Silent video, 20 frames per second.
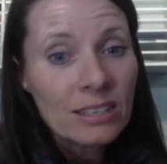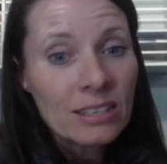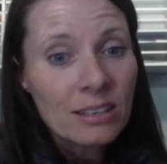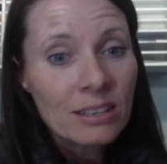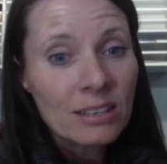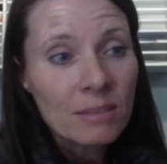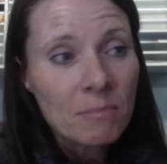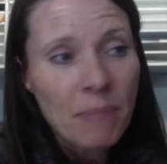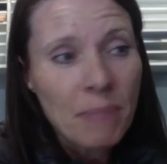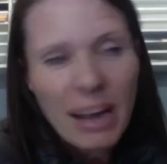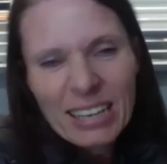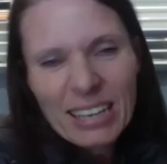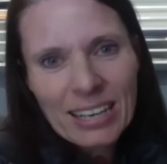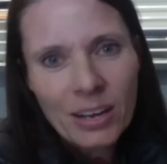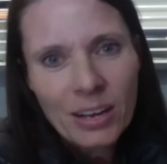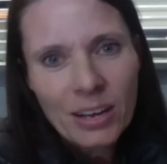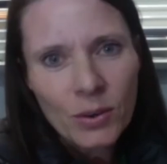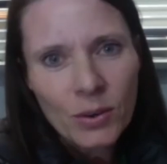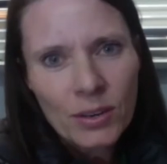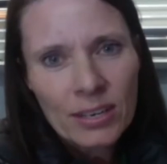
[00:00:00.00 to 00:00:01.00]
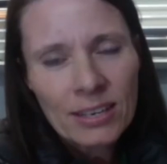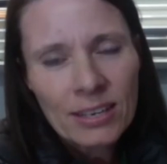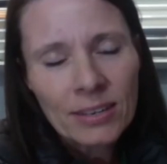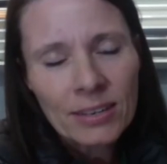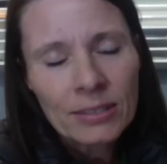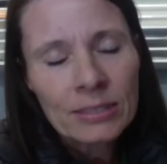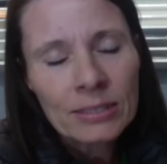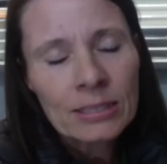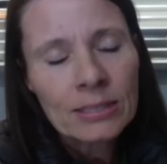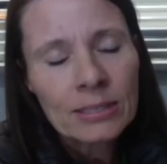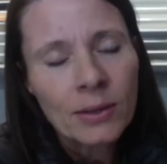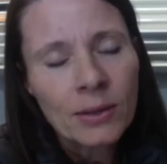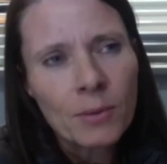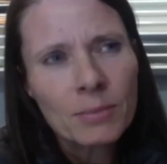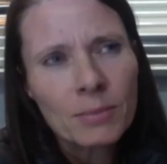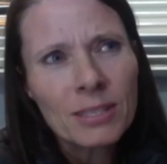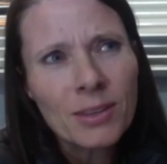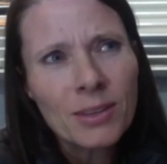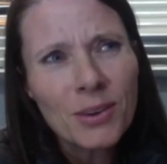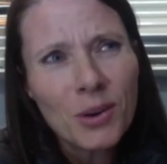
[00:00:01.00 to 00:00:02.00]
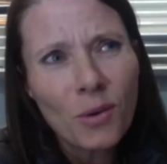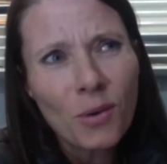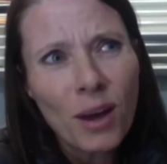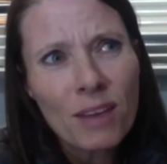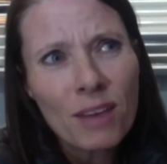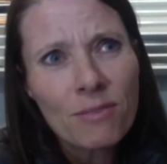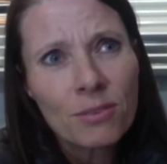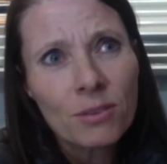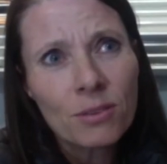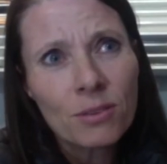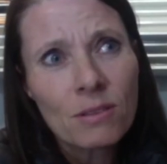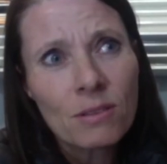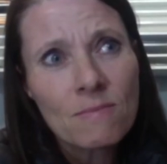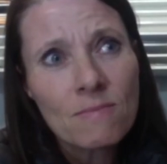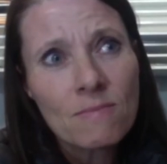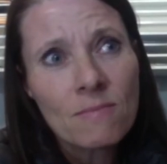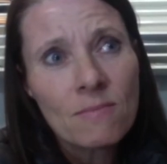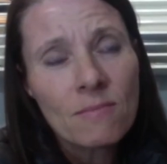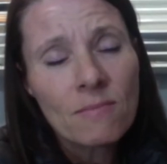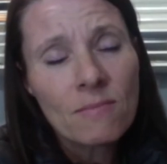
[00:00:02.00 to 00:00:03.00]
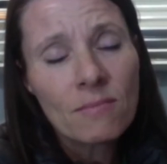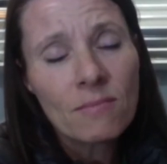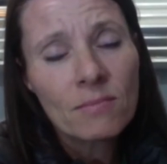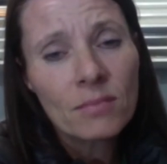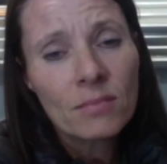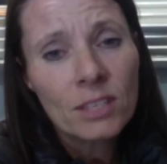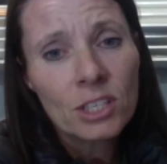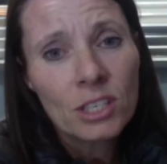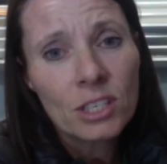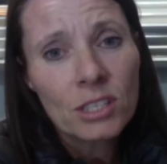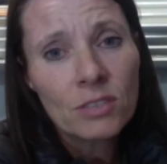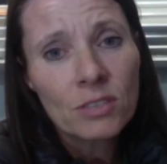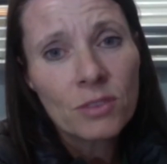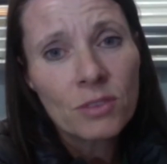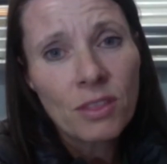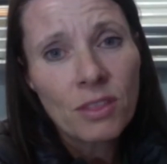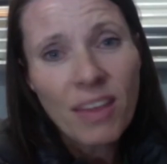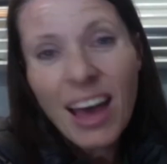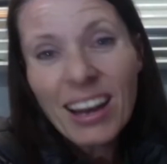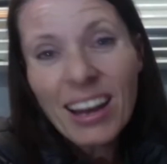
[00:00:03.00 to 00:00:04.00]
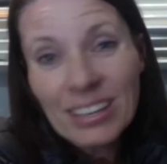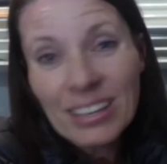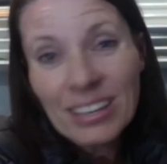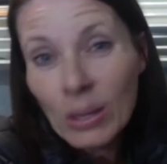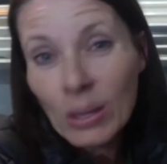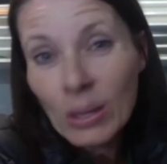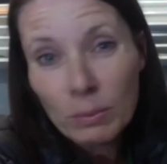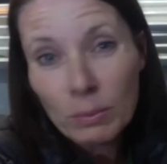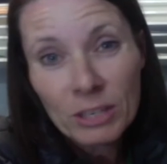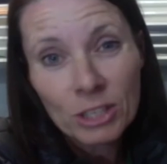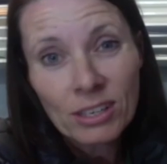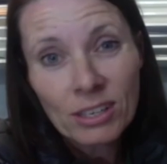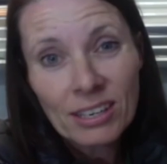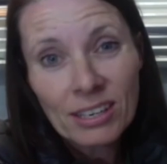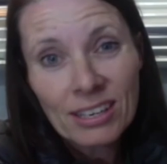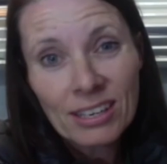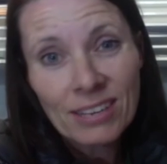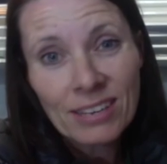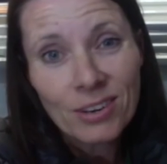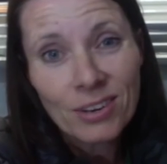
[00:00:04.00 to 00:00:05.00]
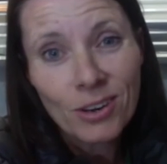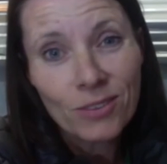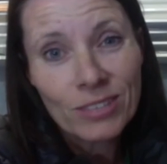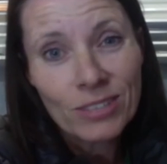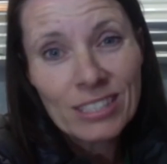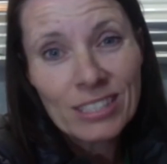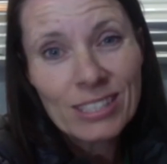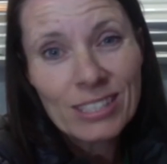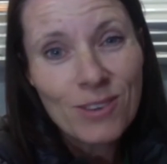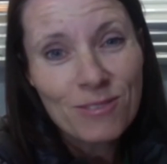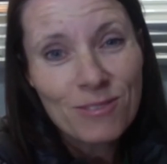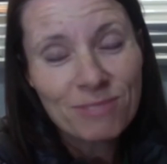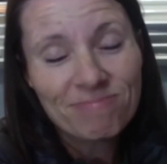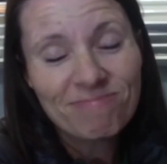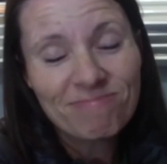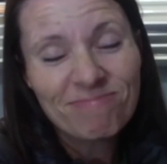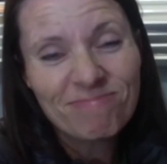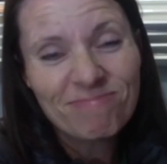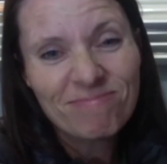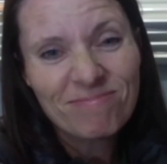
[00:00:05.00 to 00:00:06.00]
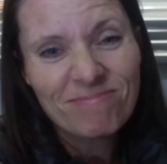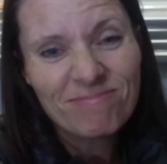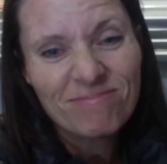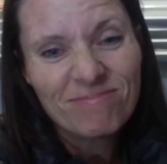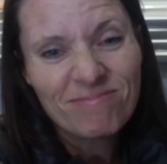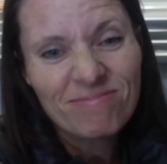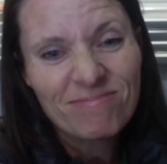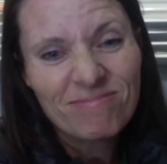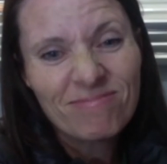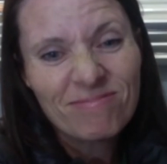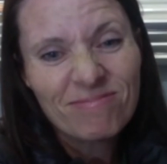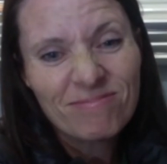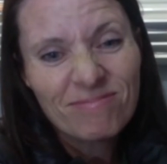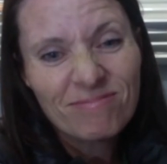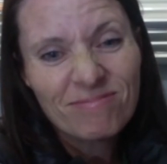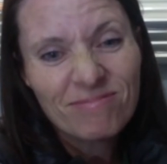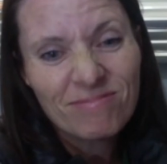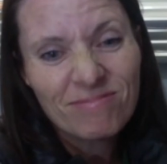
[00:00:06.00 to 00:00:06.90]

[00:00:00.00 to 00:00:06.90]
back down on, you know. So I'm so grateful just for that little opportunity in the book itself. I think that's a